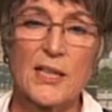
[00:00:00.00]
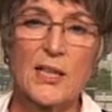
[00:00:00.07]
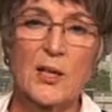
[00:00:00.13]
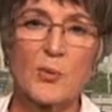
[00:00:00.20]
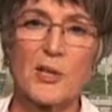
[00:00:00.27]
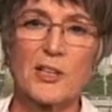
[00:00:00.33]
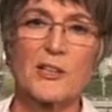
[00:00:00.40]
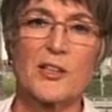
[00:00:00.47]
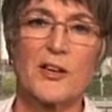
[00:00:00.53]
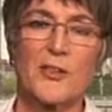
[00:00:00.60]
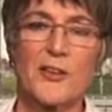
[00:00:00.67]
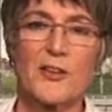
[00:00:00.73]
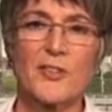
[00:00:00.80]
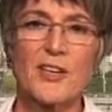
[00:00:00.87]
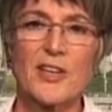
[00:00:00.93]
Well, I
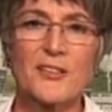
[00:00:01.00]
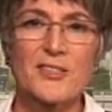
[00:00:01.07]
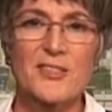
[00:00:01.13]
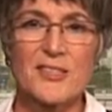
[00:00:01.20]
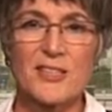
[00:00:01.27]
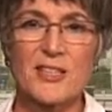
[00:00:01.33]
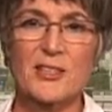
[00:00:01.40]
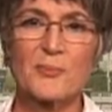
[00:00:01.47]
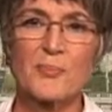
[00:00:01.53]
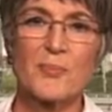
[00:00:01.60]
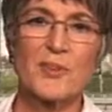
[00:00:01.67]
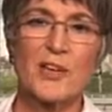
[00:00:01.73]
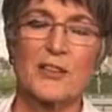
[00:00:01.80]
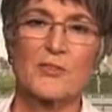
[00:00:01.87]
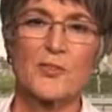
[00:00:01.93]
think that's
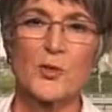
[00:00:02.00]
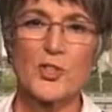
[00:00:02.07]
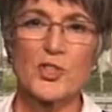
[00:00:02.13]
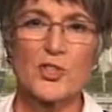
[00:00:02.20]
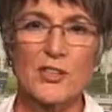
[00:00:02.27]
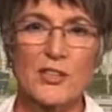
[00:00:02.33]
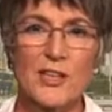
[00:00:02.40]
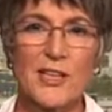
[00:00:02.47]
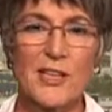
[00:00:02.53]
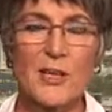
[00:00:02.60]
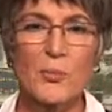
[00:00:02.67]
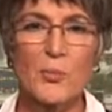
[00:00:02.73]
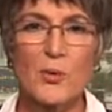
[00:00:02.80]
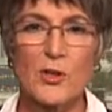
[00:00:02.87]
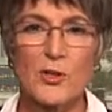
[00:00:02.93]
unfortunately
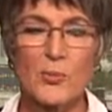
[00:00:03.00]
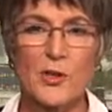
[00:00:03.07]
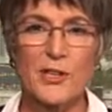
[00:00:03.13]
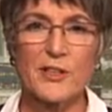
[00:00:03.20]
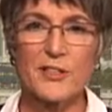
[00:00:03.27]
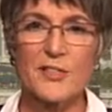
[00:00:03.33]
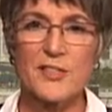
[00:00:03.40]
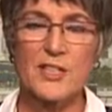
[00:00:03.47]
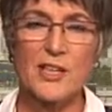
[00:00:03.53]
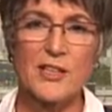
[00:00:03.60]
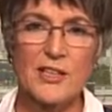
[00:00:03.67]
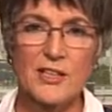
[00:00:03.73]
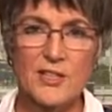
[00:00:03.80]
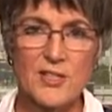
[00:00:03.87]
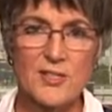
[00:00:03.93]
what we're
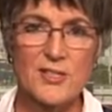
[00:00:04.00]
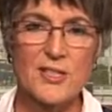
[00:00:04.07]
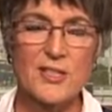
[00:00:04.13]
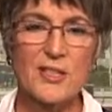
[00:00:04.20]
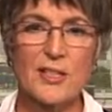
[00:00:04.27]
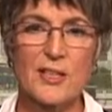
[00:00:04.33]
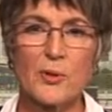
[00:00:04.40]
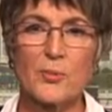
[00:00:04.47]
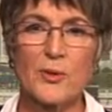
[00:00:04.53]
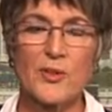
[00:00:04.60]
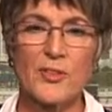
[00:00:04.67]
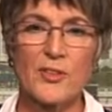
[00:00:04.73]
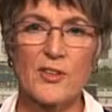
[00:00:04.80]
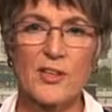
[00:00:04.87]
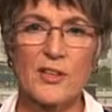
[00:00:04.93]
starting to see
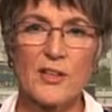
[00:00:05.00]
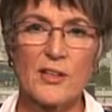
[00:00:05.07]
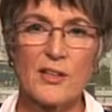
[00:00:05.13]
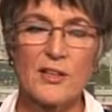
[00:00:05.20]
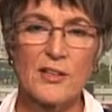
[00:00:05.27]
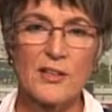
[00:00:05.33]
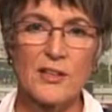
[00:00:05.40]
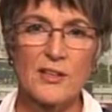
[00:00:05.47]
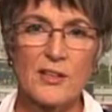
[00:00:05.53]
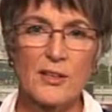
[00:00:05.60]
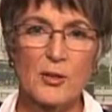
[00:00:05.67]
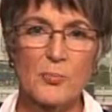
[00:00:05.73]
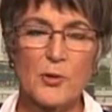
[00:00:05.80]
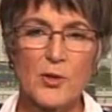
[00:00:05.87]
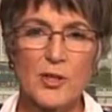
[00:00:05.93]
with the
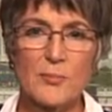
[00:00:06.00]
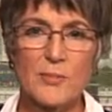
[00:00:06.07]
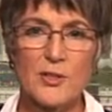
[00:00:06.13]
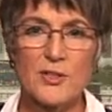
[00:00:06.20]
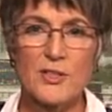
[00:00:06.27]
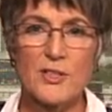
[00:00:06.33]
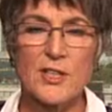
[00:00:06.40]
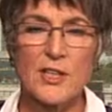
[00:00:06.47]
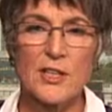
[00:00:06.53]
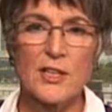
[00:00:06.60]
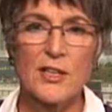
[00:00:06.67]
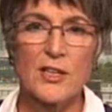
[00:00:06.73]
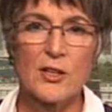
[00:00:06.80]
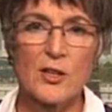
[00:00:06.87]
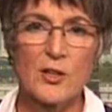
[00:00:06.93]
appointment
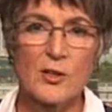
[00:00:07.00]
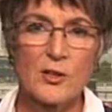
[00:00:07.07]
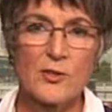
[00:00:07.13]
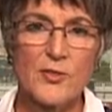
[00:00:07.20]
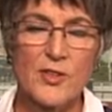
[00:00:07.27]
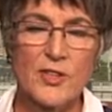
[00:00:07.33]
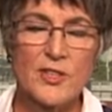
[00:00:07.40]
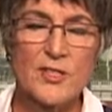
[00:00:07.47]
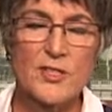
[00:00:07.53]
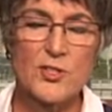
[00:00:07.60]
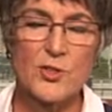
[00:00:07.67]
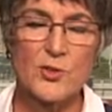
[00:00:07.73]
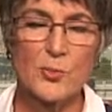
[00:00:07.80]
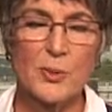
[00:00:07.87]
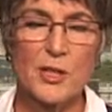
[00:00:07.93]
of these
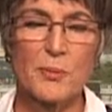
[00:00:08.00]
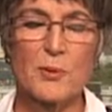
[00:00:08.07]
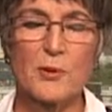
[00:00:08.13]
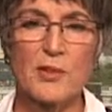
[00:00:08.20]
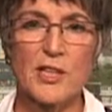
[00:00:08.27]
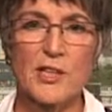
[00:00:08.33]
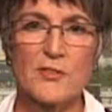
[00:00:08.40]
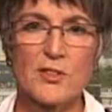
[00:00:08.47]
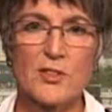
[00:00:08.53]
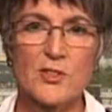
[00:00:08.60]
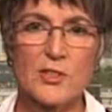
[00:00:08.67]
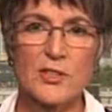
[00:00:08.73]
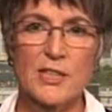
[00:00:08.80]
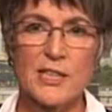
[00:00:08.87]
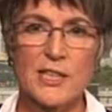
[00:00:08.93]
two people, Kevin
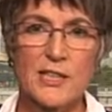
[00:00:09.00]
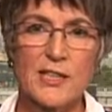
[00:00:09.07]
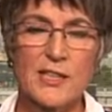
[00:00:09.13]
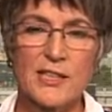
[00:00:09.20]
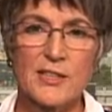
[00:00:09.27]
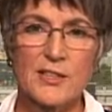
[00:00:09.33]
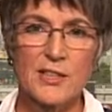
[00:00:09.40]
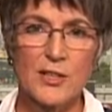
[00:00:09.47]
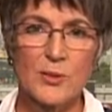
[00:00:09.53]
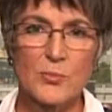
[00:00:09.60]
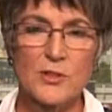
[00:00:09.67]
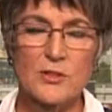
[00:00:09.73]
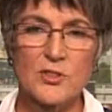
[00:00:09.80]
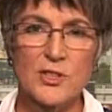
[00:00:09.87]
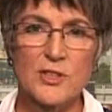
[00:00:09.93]
Donnelly and Ken
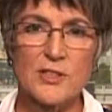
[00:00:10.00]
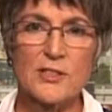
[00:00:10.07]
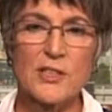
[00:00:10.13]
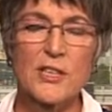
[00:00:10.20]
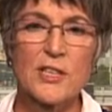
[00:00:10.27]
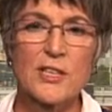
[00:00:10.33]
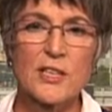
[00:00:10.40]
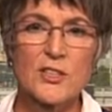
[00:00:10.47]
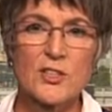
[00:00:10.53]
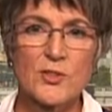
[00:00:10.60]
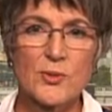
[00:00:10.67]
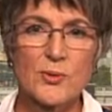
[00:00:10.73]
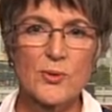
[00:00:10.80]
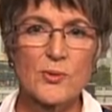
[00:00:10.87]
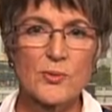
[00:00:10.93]
Wiltshire,
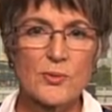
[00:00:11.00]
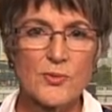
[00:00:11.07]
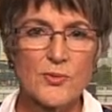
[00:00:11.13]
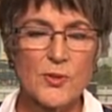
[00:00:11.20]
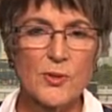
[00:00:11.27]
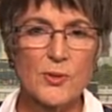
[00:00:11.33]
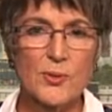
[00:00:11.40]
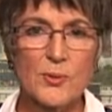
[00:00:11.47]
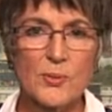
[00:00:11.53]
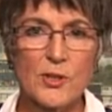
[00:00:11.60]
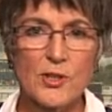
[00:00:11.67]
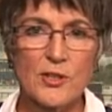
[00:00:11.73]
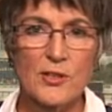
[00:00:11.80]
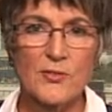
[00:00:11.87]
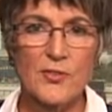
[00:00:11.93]
to the review
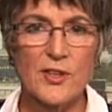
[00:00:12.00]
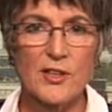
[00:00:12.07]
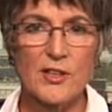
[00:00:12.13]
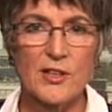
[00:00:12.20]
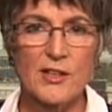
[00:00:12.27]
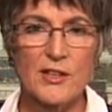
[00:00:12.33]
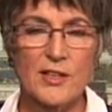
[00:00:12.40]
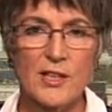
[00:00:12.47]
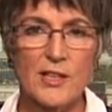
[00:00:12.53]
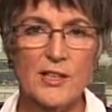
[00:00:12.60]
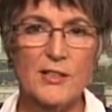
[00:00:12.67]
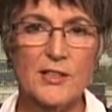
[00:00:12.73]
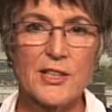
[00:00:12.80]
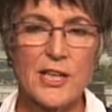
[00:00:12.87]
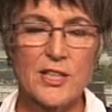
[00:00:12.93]
of the
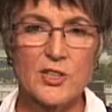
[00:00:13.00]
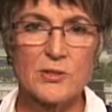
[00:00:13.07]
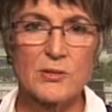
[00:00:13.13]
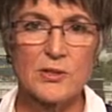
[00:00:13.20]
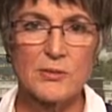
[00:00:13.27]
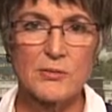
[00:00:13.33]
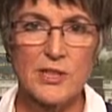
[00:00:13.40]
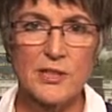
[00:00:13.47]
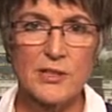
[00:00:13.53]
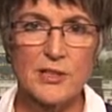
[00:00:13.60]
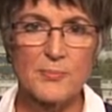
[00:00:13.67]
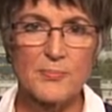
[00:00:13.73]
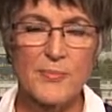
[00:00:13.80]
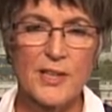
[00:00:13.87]
ACARA national curriculum.